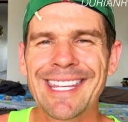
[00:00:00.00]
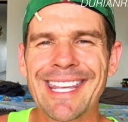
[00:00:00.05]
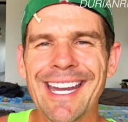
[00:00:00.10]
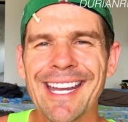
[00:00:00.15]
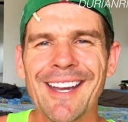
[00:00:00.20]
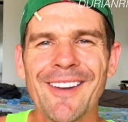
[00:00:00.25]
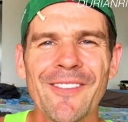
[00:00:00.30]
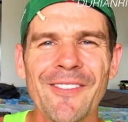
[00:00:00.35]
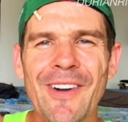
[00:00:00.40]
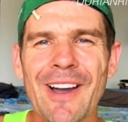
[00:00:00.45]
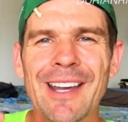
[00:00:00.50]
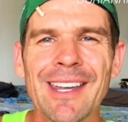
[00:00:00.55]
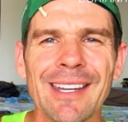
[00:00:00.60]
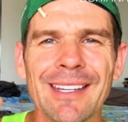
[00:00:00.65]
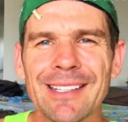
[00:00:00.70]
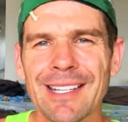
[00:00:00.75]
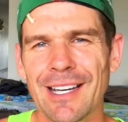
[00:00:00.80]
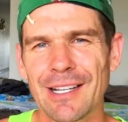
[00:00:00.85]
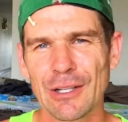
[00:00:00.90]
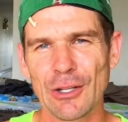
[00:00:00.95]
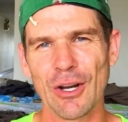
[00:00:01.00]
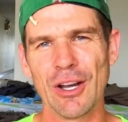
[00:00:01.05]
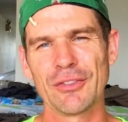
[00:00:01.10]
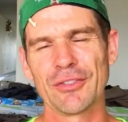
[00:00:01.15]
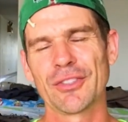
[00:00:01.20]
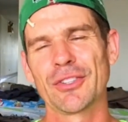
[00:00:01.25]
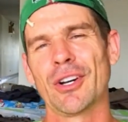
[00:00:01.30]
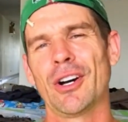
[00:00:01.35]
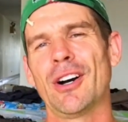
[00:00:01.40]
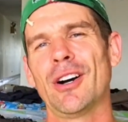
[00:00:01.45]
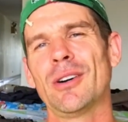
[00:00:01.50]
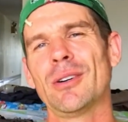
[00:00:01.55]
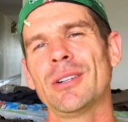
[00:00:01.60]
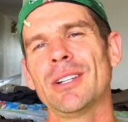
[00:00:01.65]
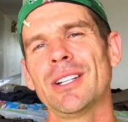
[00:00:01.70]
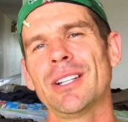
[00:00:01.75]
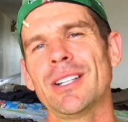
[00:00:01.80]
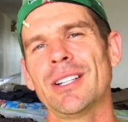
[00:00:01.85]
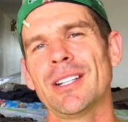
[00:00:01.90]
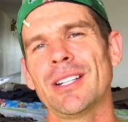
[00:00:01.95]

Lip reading: get it fucking done lifestyle,